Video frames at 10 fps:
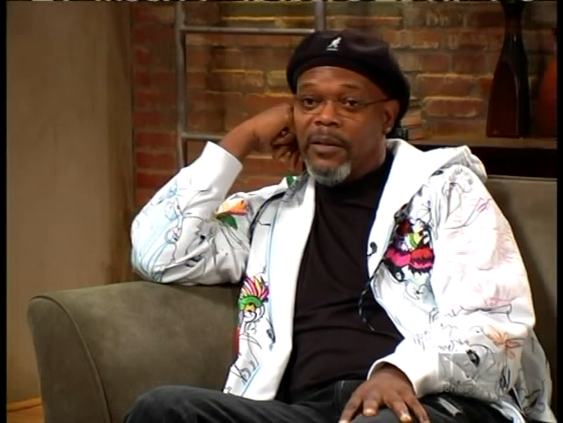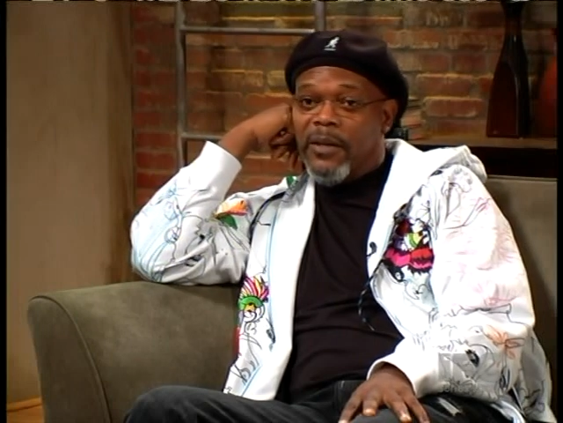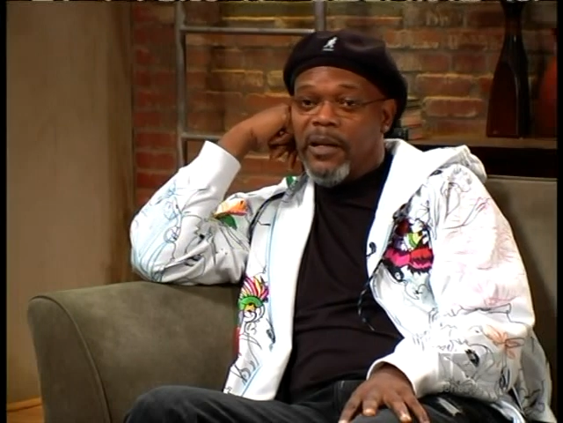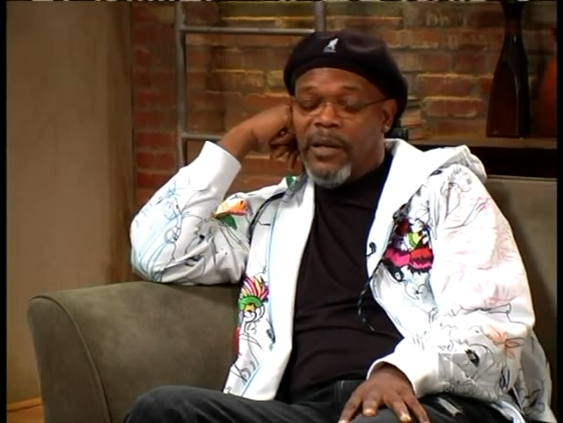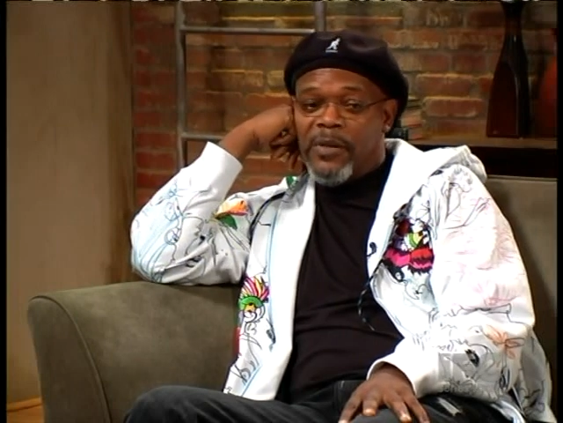
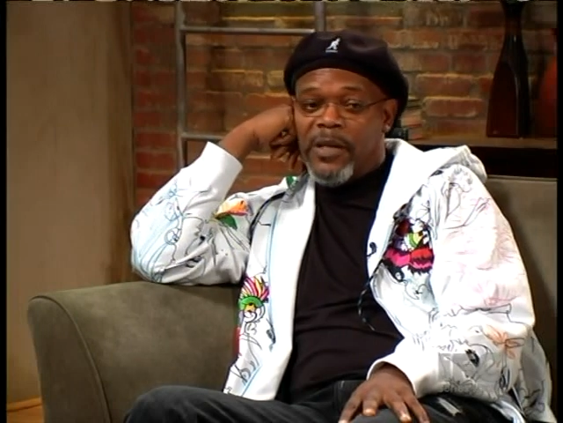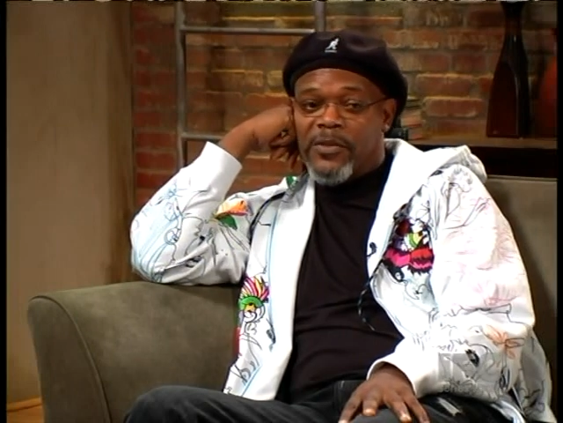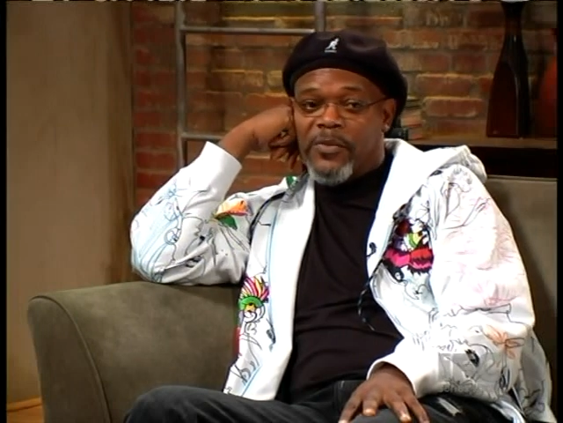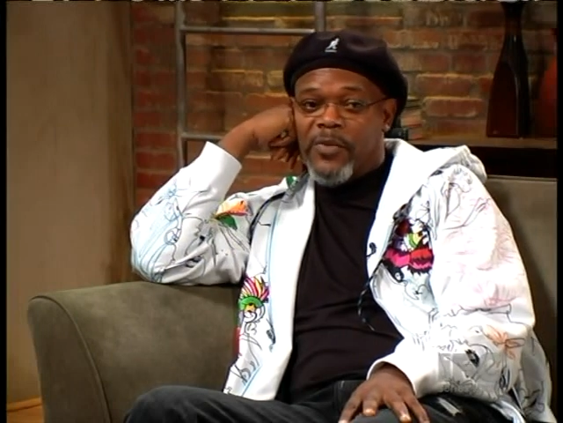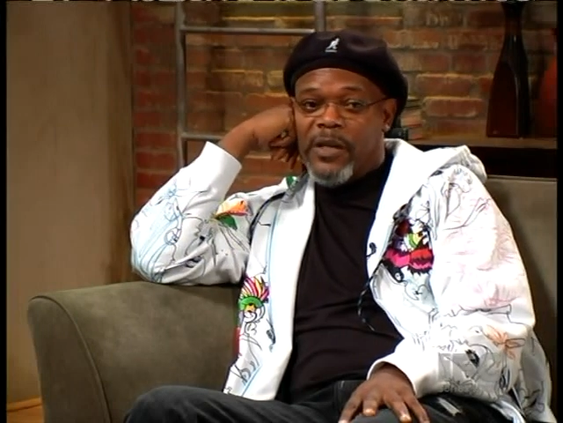all right, I'm getting
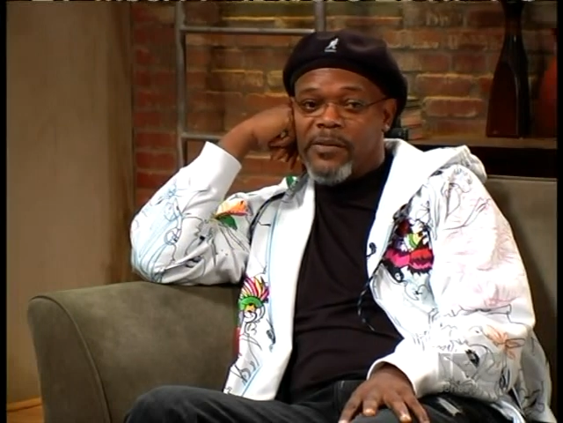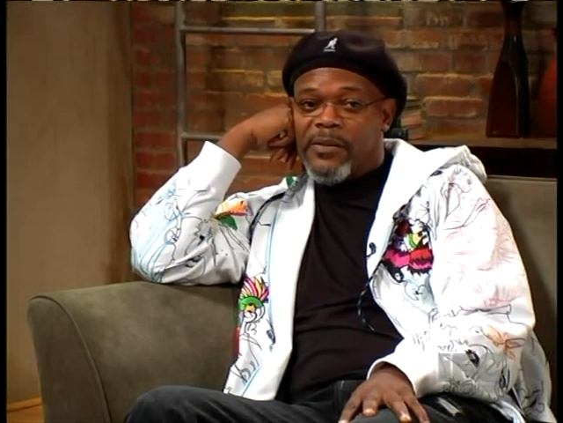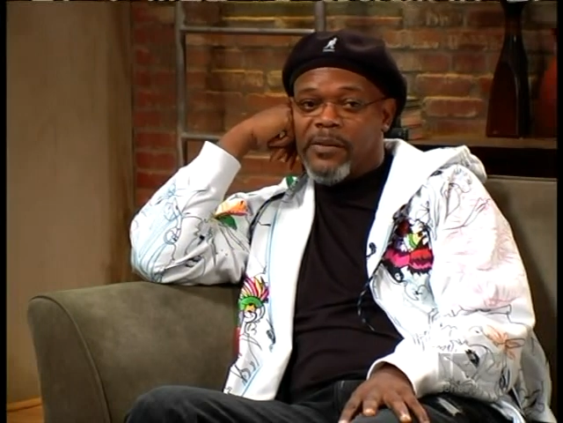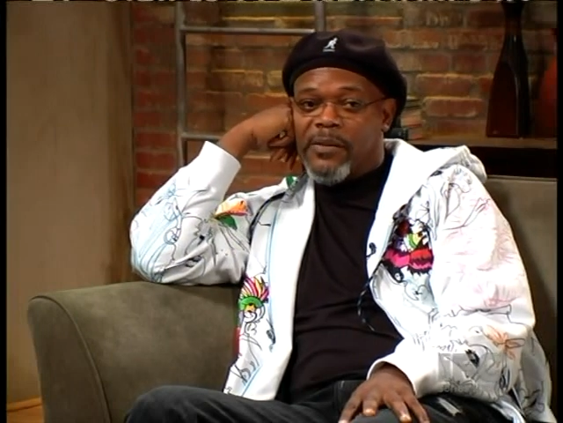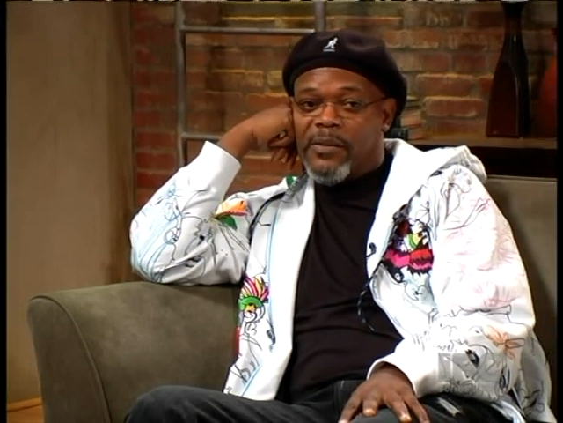some rest,
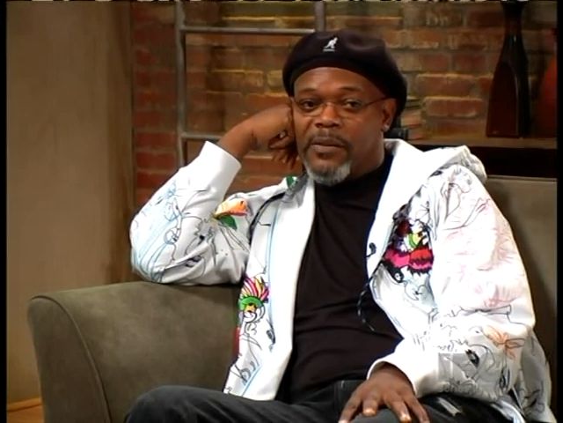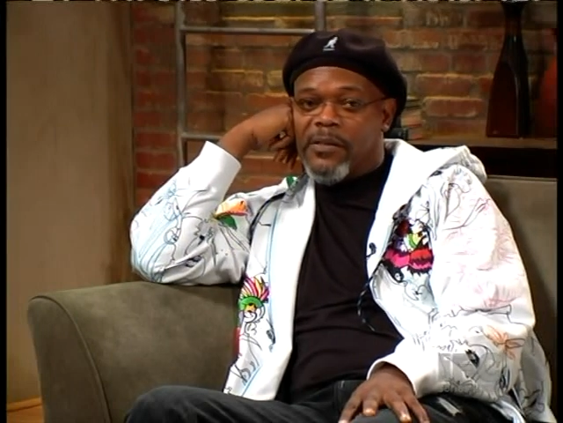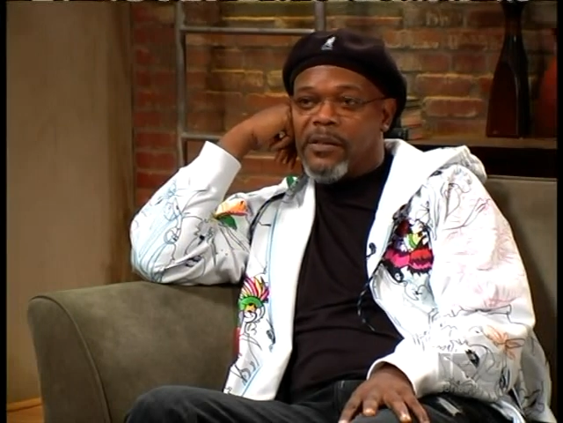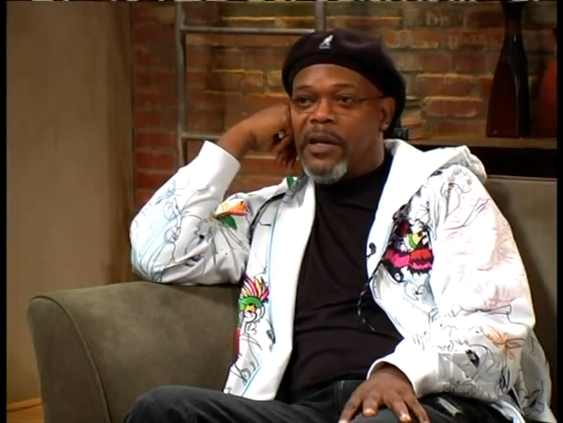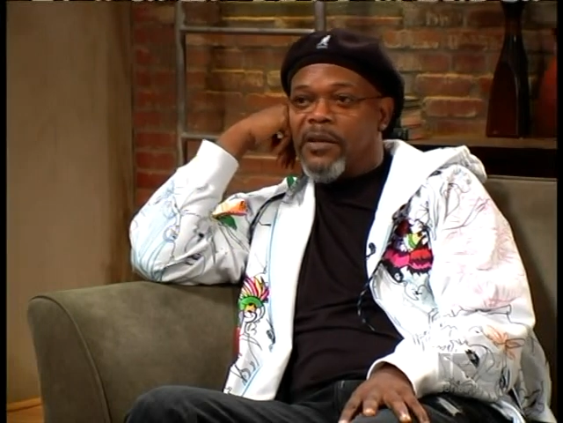and
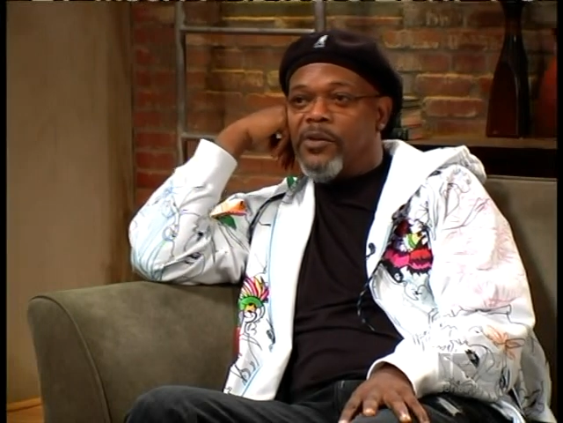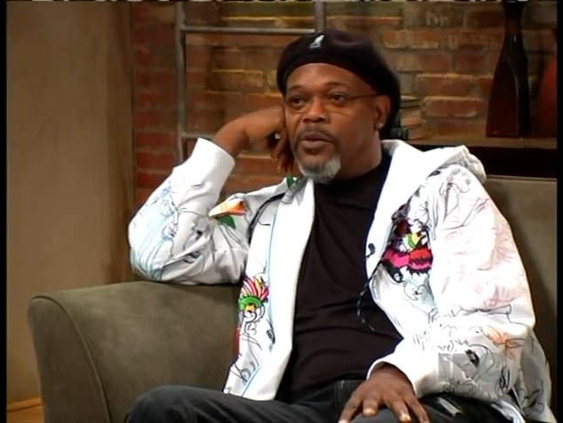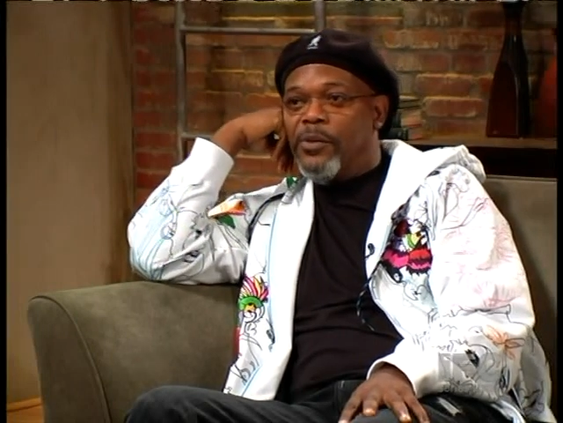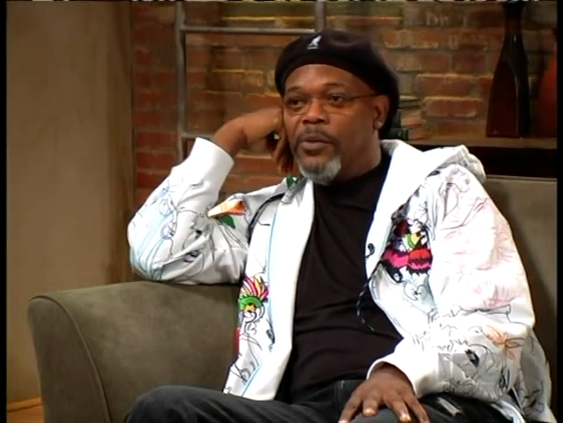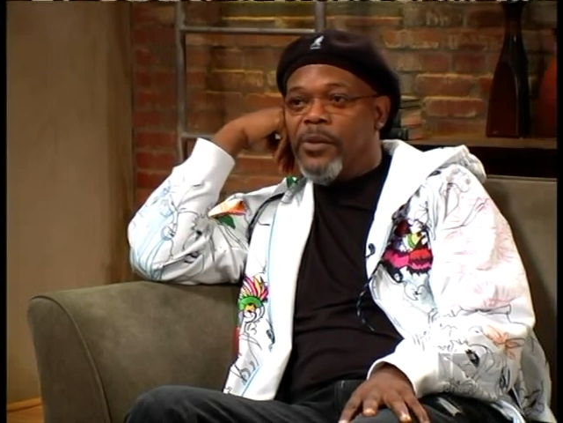this is kind of
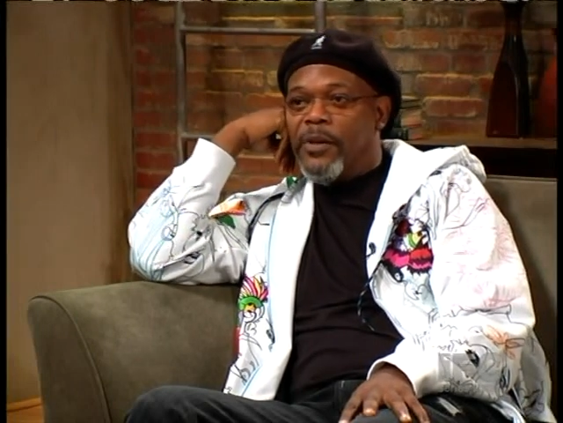cool.